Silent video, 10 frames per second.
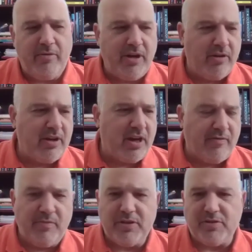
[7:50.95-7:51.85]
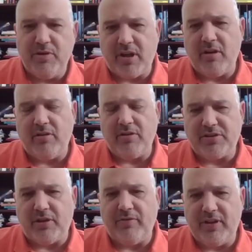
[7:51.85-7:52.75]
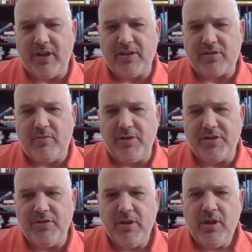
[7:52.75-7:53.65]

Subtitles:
We know the government's working on solving the Eskom issue.